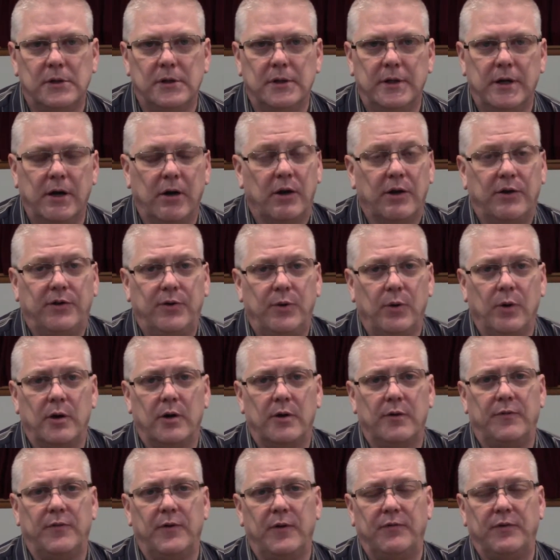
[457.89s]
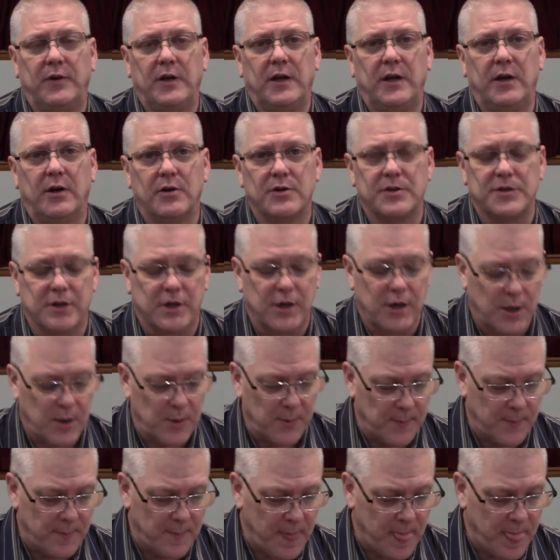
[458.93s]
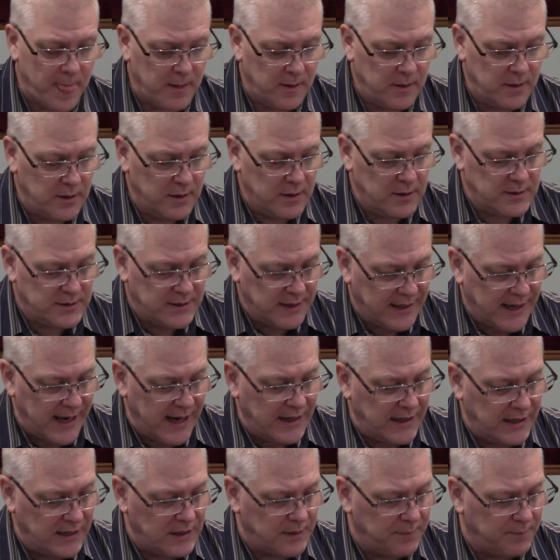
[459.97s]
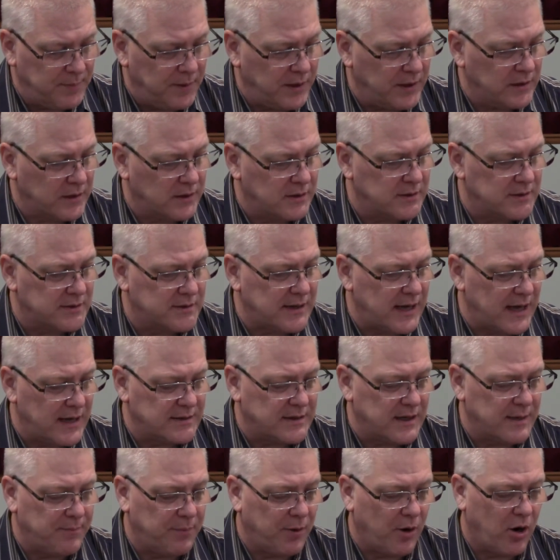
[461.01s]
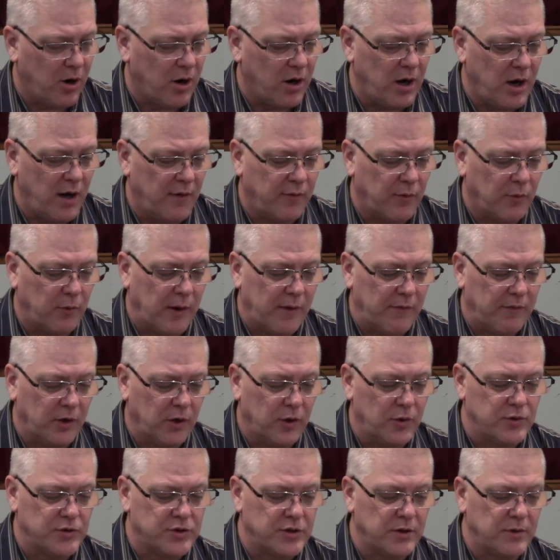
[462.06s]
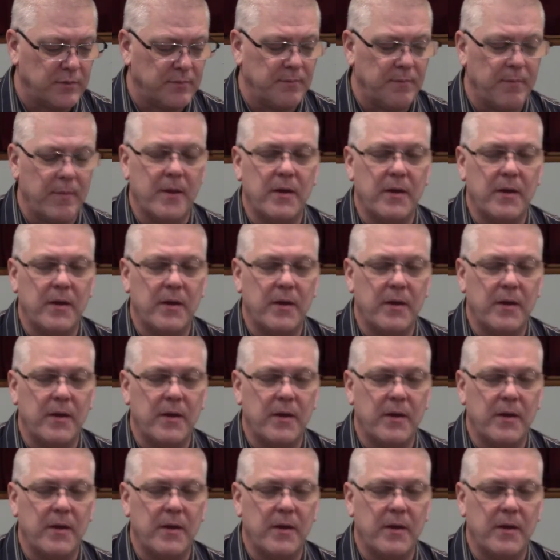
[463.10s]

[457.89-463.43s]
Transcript: nearly 250 years ago to gain independence as a part of a revolution.